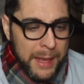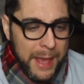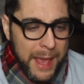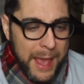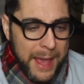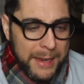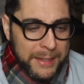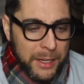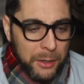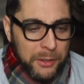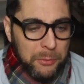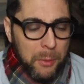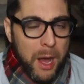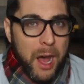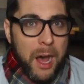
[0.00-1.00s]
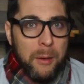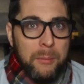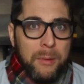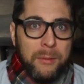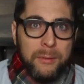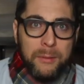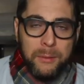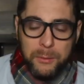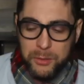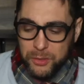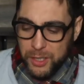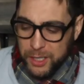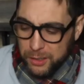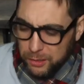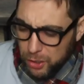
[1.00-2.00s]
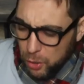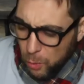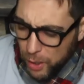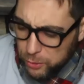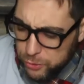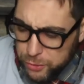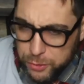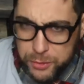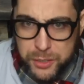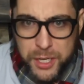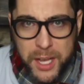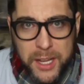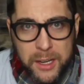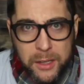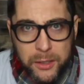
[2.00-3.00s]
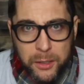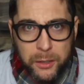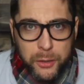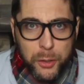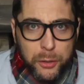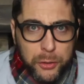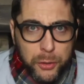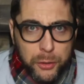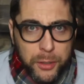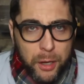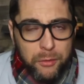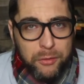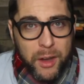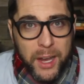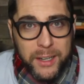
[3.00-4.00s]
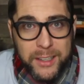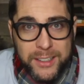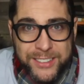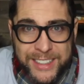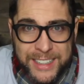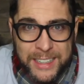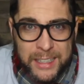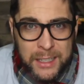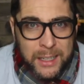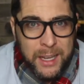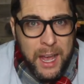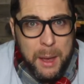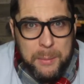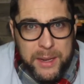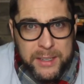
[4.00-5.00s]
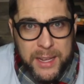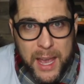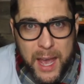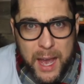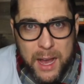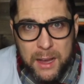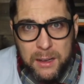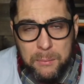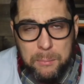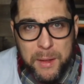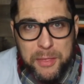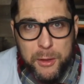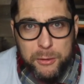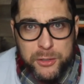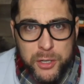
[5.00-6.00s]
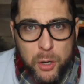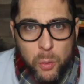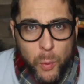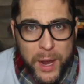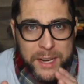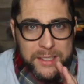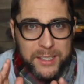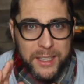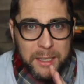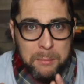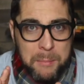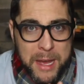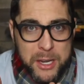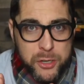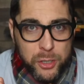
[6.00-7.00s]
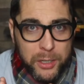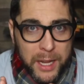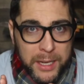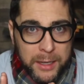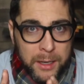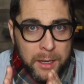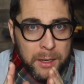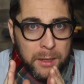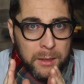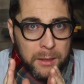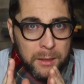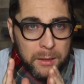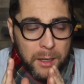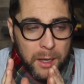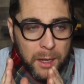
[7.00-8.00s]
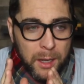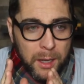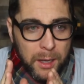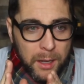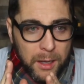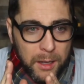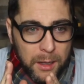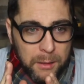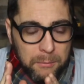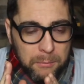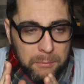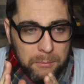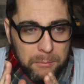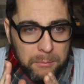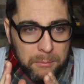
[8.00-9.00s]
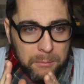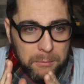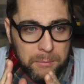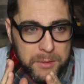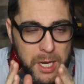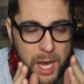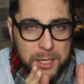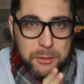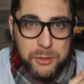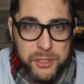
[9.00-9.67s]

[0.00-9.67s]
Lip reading: And, you know, his mom was like, you know, why don't you do Santa? You know, you're turned out fine. And he's like, I mean, yeah, but there's no way to like measure like Dr.